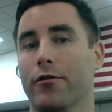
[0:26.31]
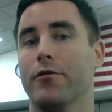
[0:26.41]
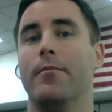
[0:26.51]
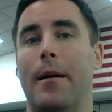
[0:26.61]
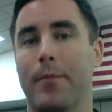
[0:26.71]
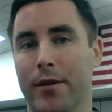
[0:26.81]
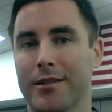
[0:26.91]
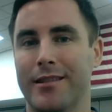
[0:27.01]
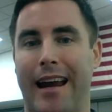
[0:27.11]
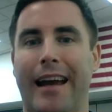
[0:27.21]
group
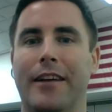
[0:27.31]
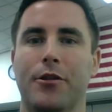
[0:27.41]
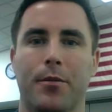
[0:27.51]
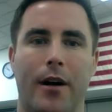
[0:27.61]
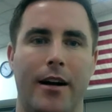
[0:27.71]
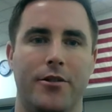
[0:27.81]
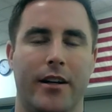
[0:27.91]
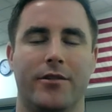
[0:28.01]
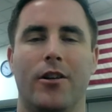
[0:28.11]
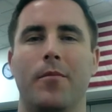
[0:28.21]
members and your project.